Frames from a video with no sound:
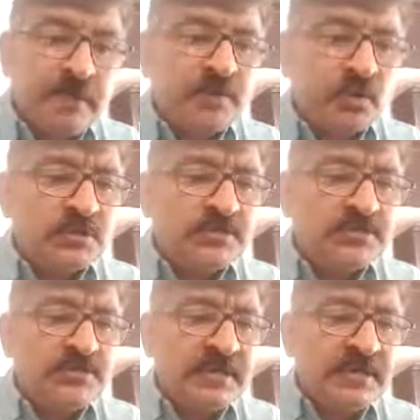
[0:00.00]

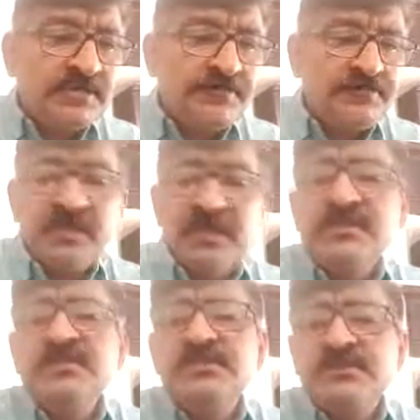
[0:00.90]
Progressively,
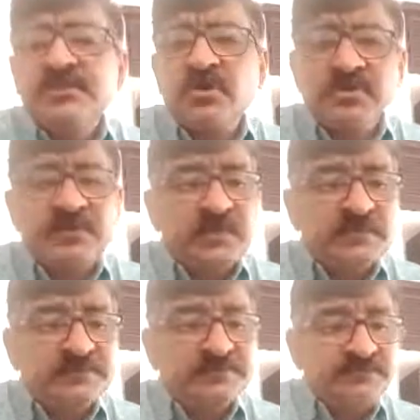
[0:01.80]
it destroys
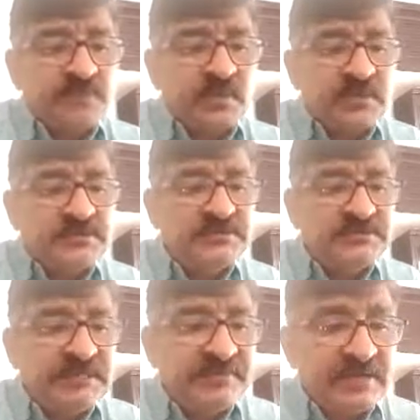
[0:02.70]
the
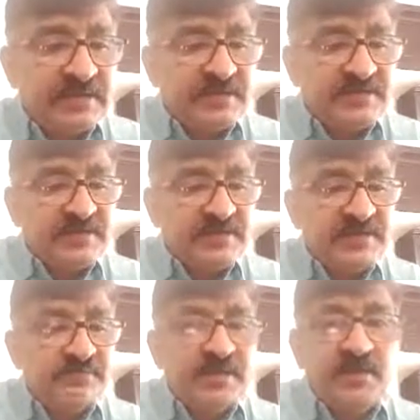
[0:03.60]
gingival and
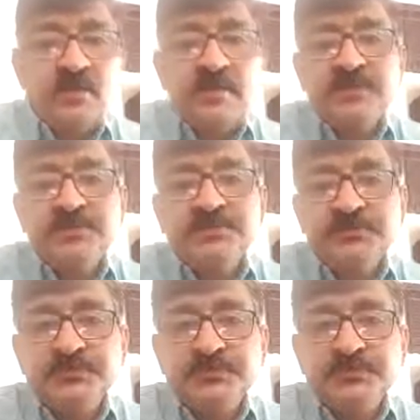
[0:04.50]
periodontal tissue.